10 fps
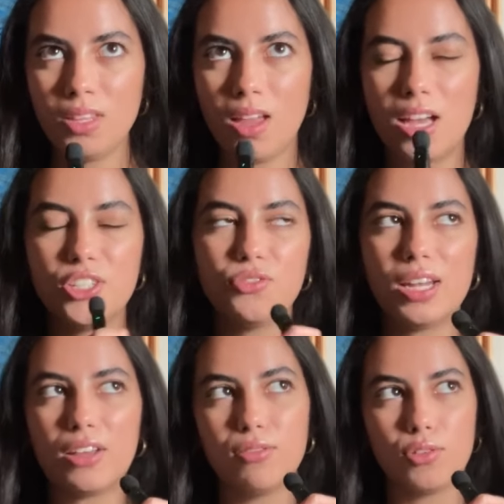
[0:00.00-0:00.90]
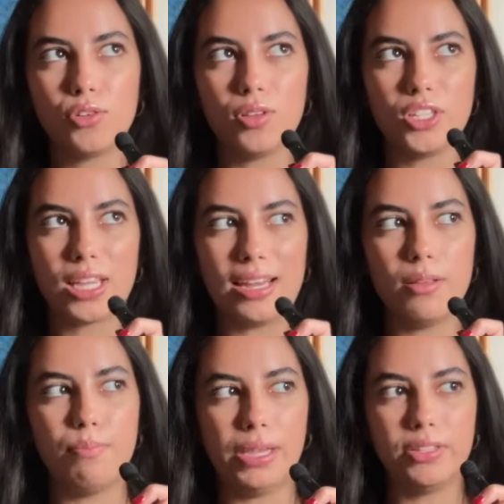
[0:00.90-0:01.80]
I just feel like floral is kind
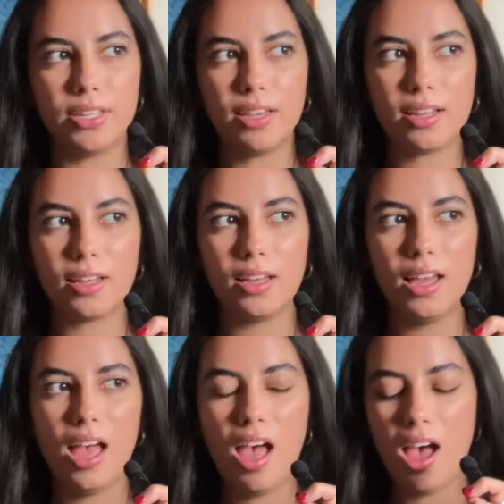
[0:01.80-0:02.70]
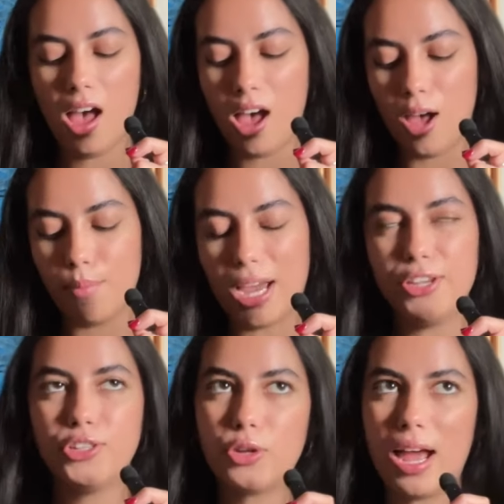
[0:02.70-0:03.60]
of basic. I
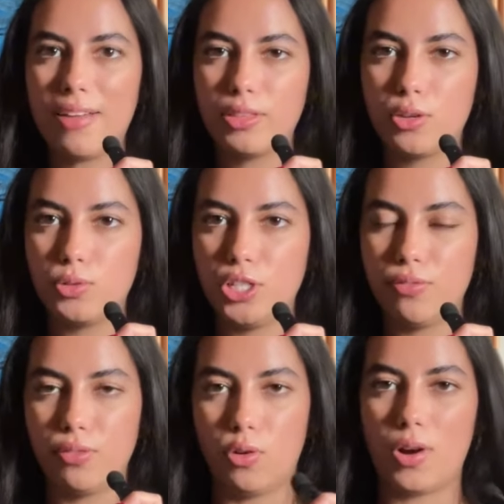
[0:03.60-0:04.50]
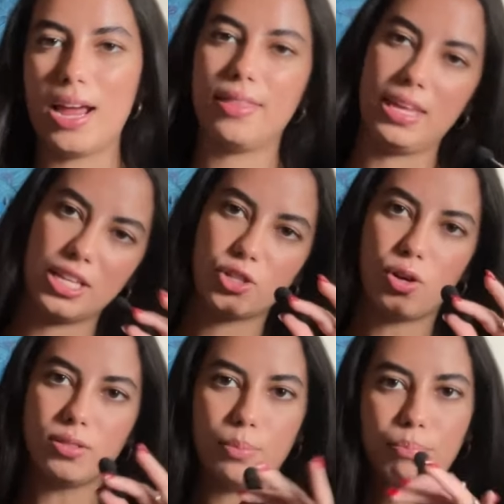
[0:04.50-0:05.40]
used to have the Gucci Flora, I think it's
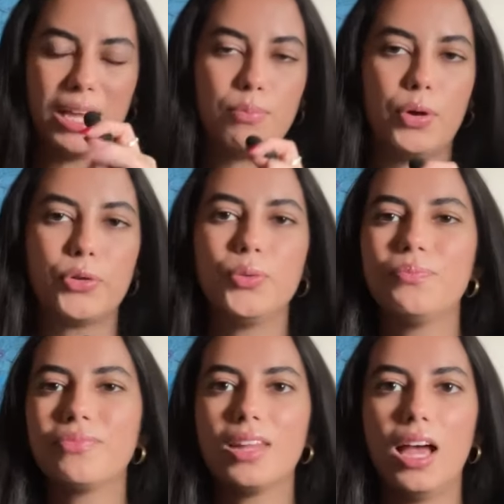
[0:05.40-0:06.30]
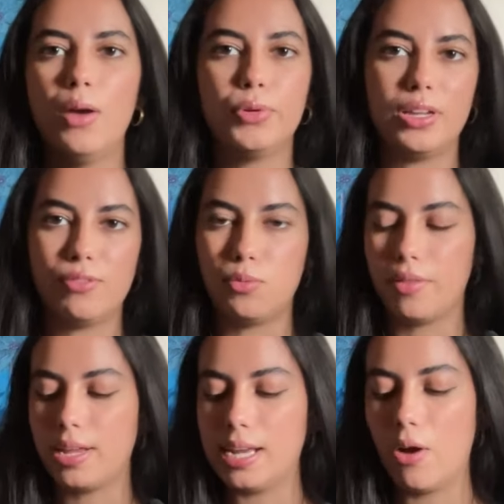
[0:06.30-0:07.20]
called, the pink bottle. I would never wear
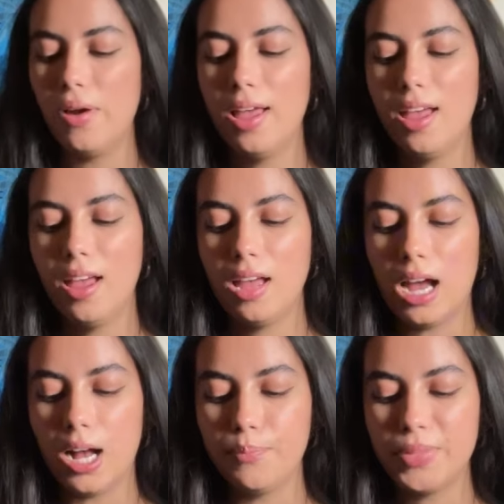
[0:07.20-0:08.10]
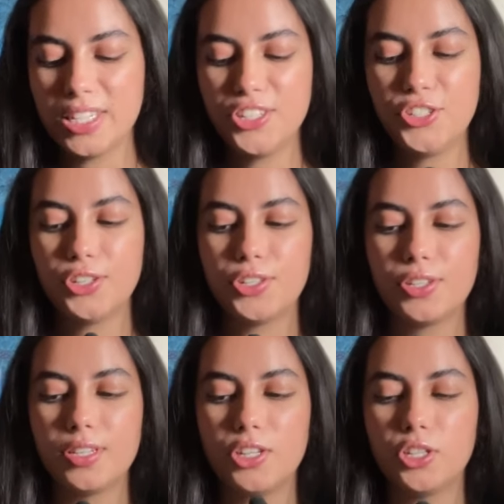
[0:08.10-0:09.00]
that now. This is
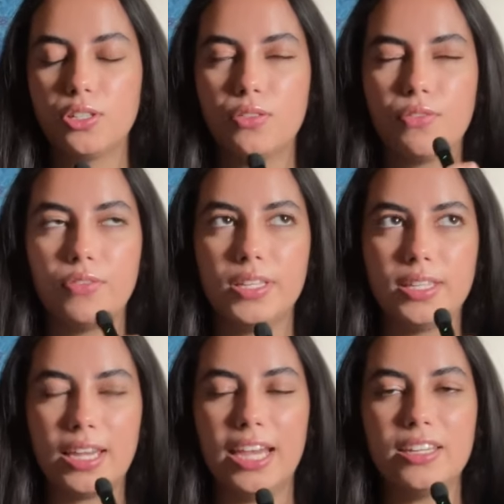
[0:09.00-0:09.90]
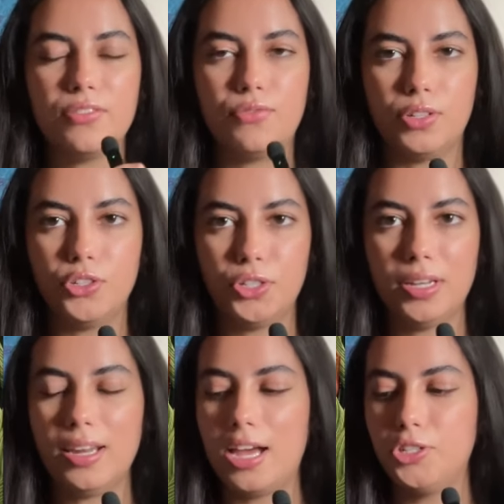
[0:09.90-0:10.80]
just such a sophisticated
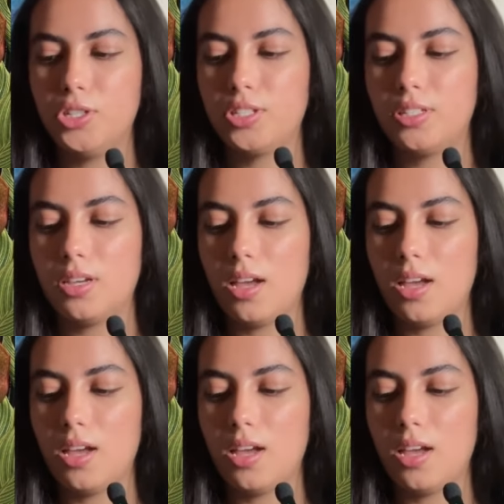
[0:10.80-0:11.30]
version. I just